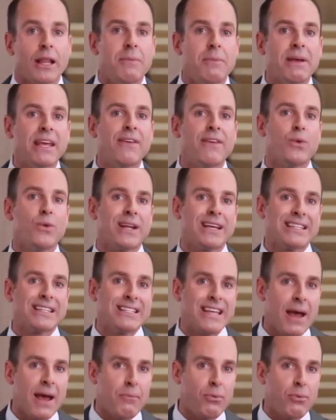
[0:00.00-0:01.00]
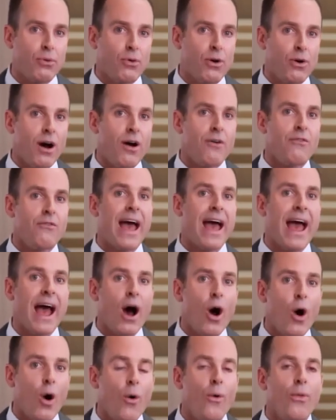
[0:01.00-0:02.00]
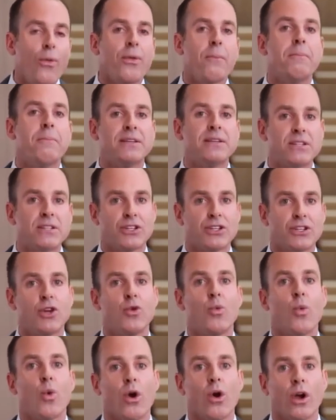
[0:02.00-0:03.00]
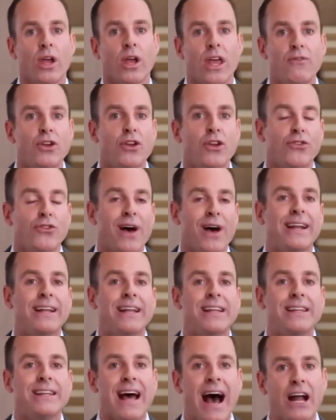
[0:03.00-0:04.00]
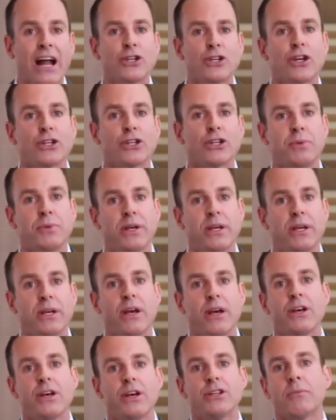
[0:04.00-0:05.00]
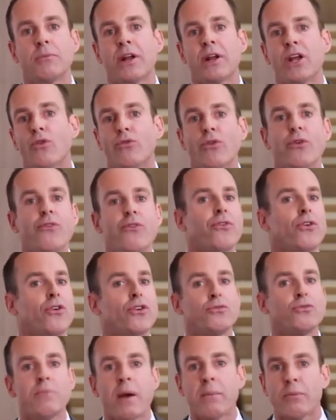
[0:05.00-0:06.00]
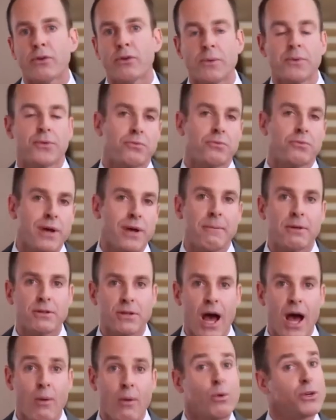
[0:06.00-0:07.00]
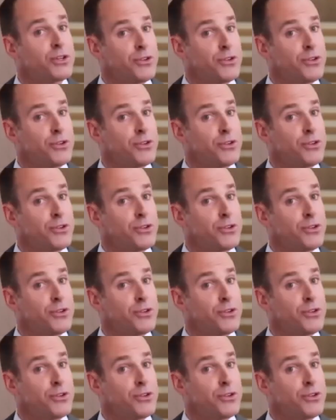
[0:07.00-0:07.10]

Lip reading: Let me give you an example of how the business can work if you decide to not just be somebody who refers memberships from time to time,